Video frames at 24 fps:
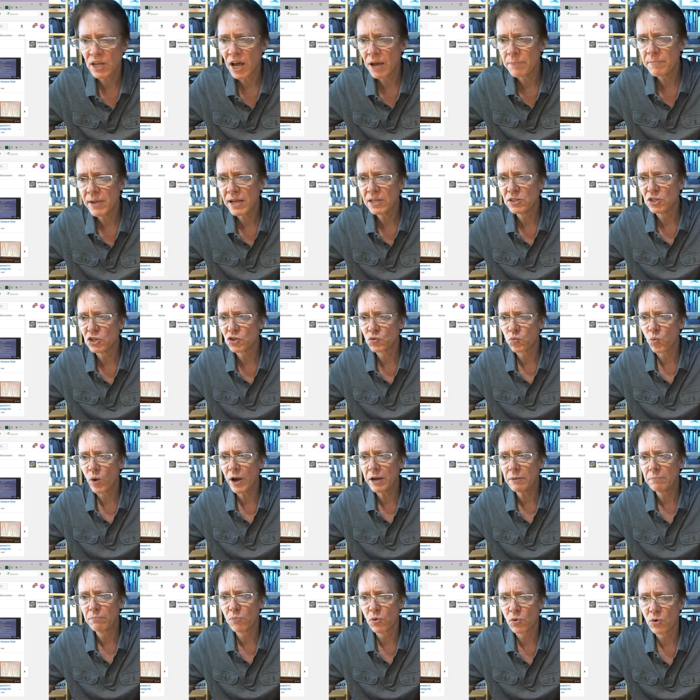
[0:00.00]
I made this
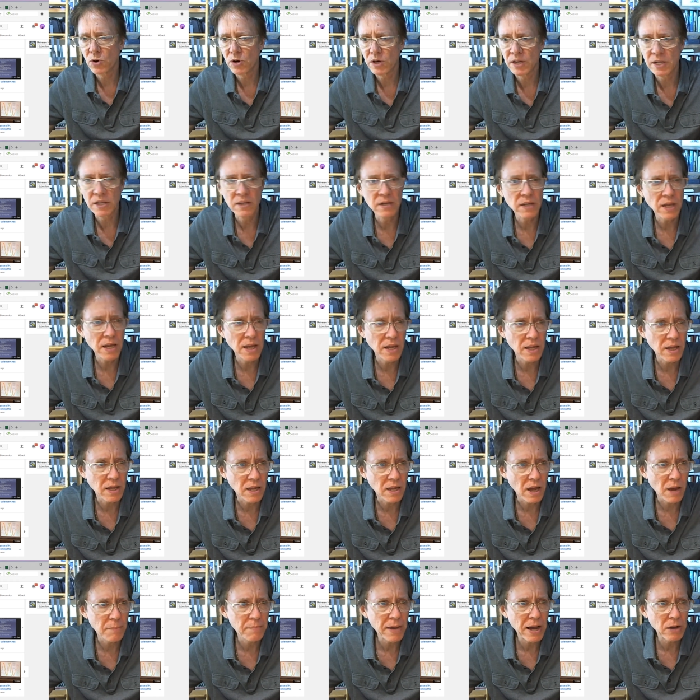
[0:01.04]
whiteboard and,
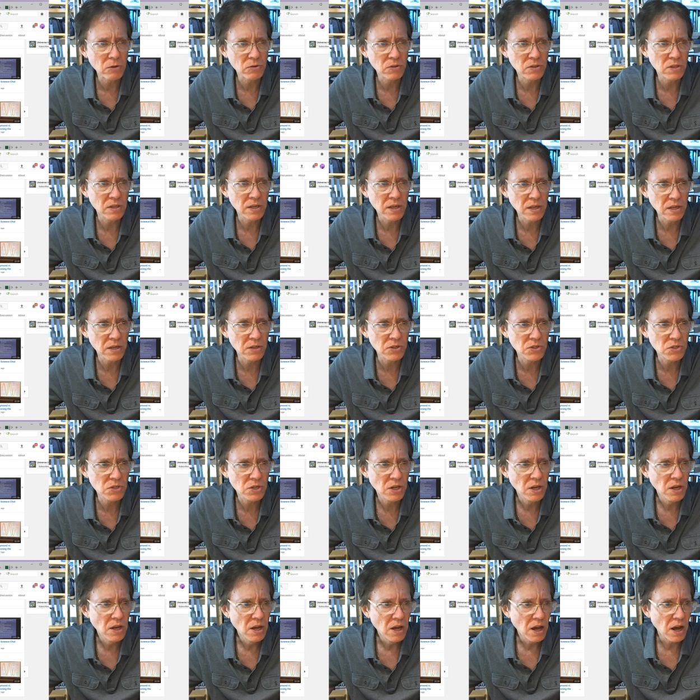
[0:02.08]
about the, his
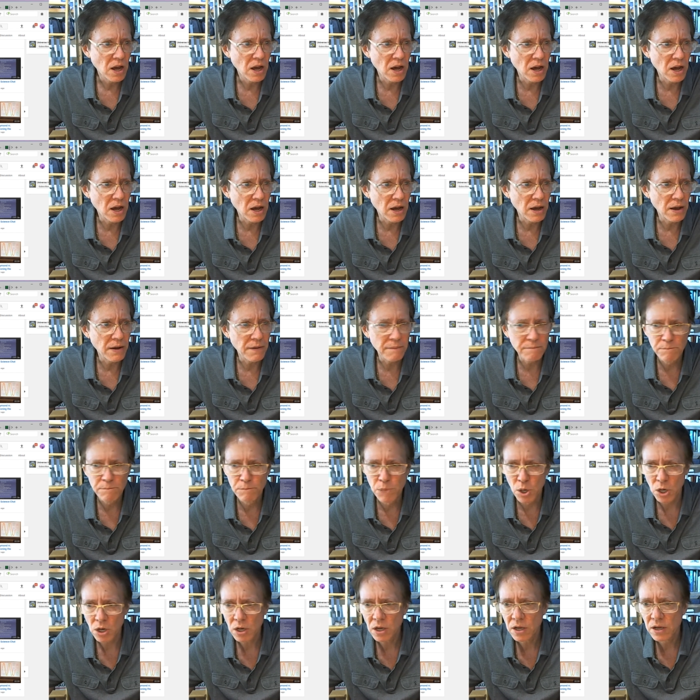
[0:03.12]
uh,
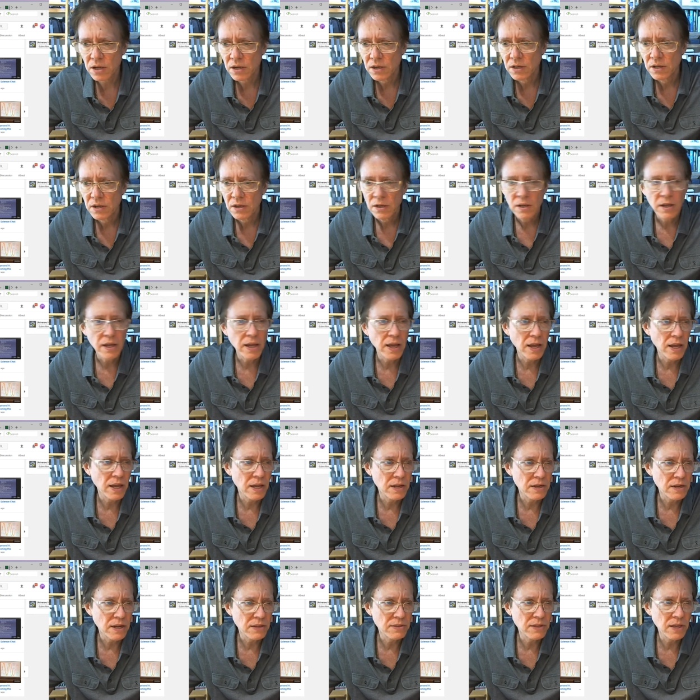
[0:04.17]
book,
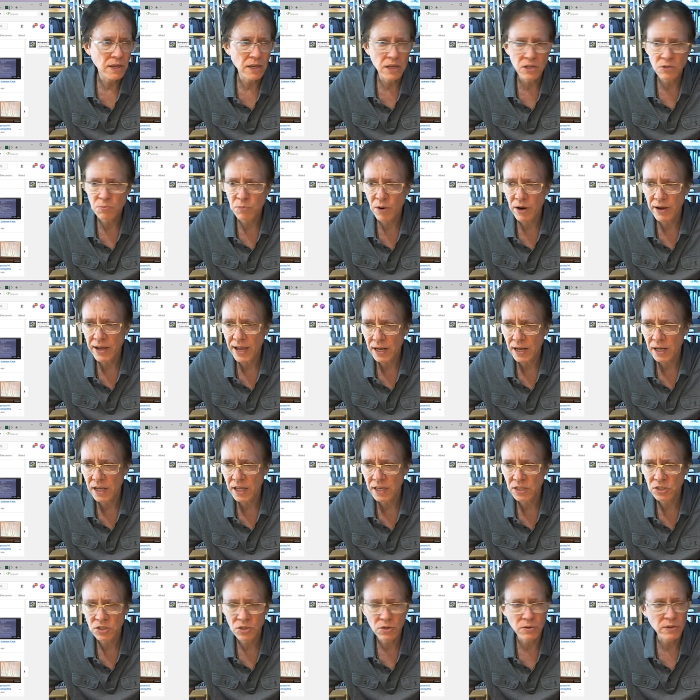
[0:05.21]
and I think he's probably had
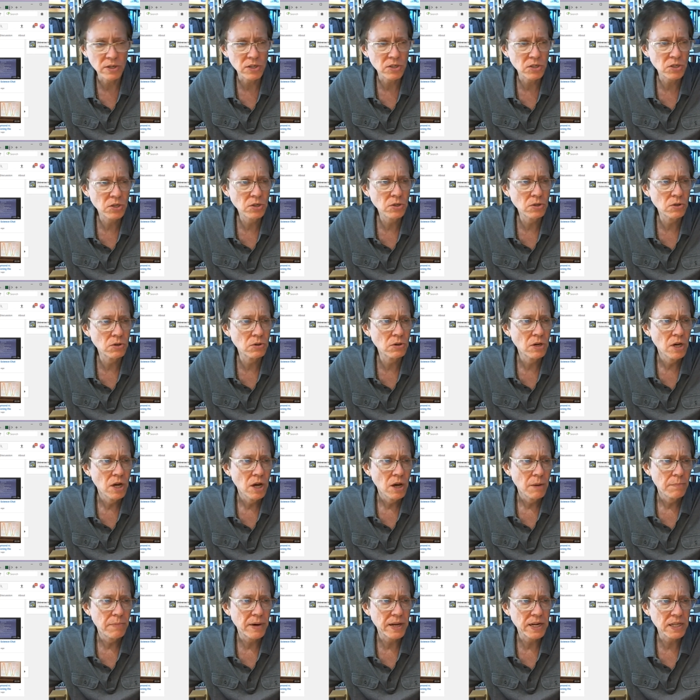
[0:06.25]
links to it too,
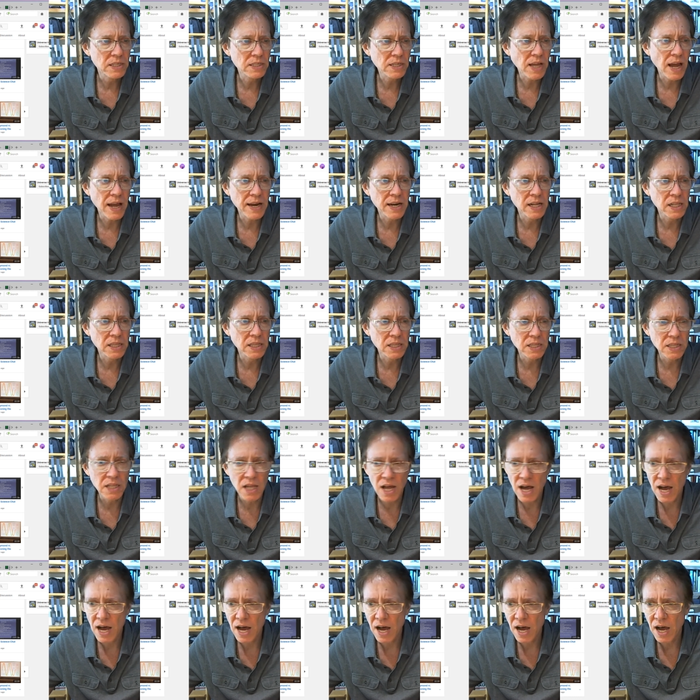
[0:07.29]
but it's gotten a
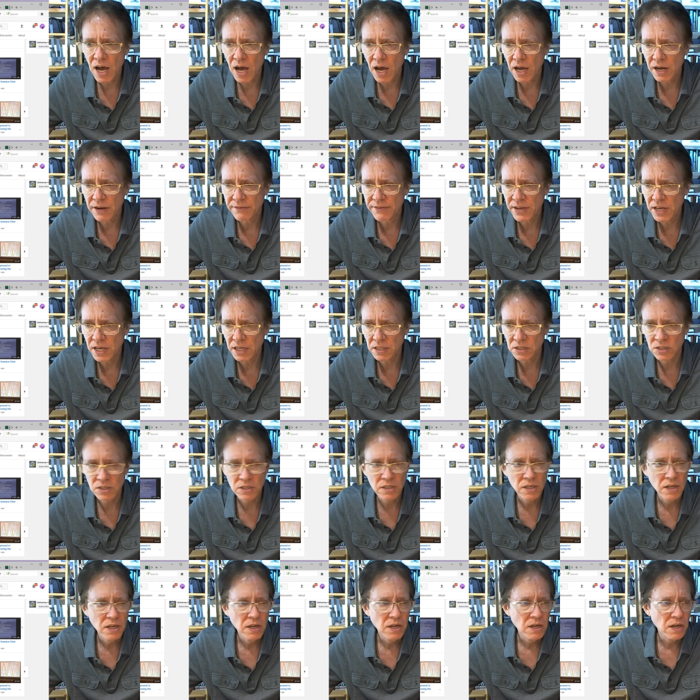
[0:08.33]
lot of
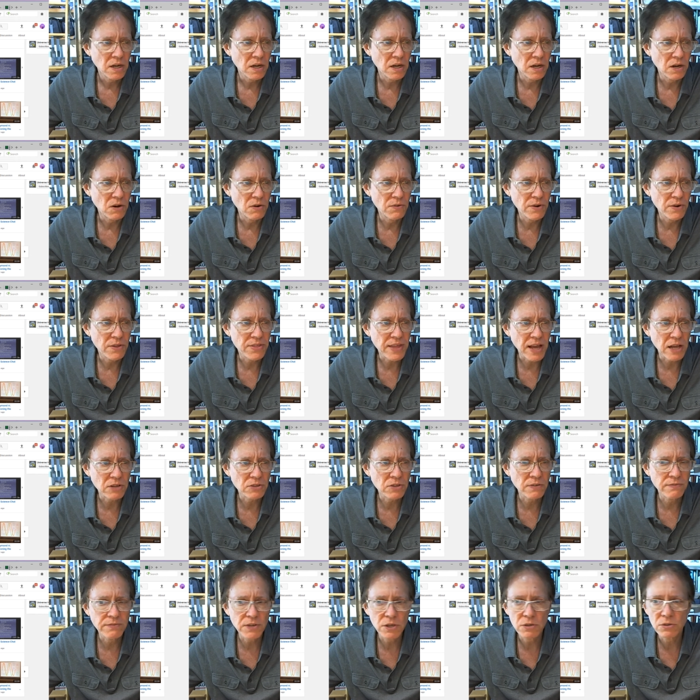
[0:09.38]
hits, uh, over a
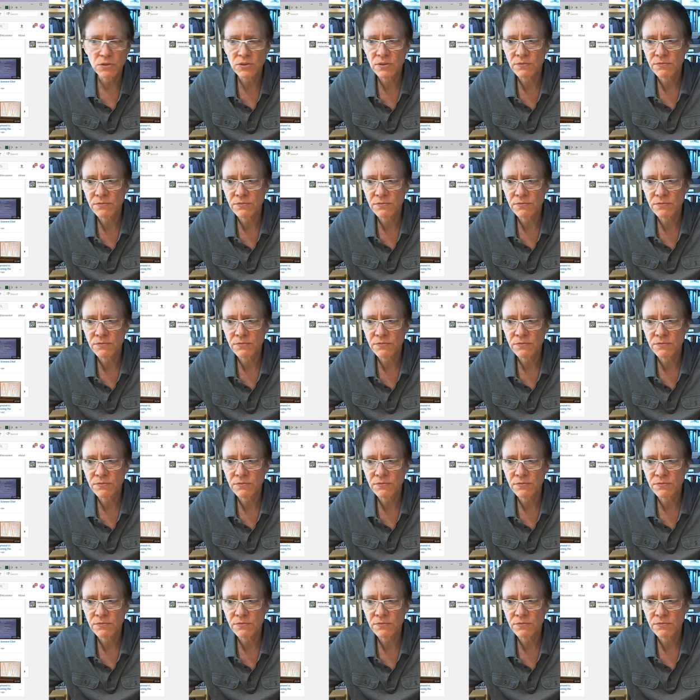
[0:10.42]
thousand views.